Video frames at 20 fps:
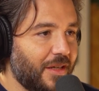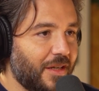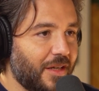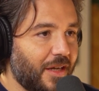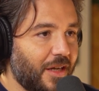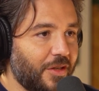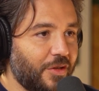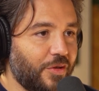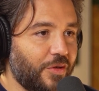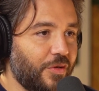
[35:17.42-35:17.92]

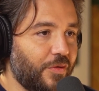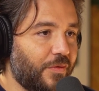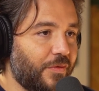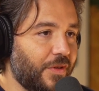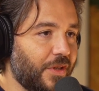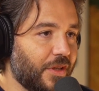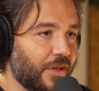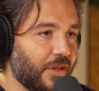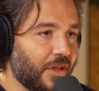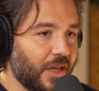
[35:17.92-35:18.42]
and you
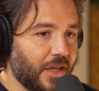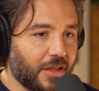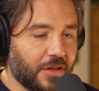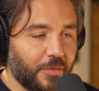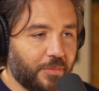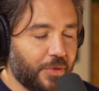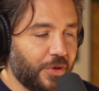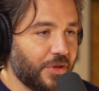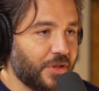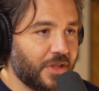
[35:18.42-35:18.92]
feel like
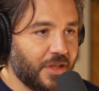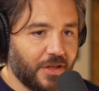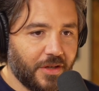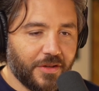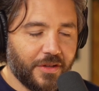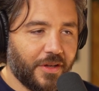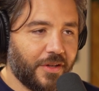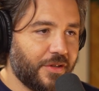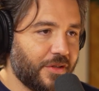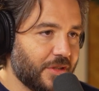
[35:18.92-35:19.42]
the person
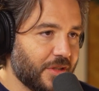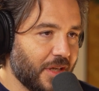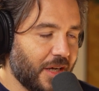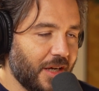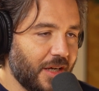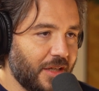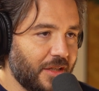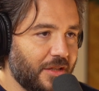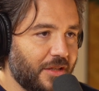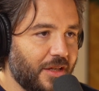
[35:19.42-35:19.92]
on the other
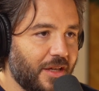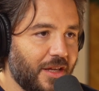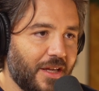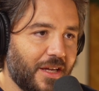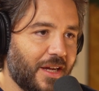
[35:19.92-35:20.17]
side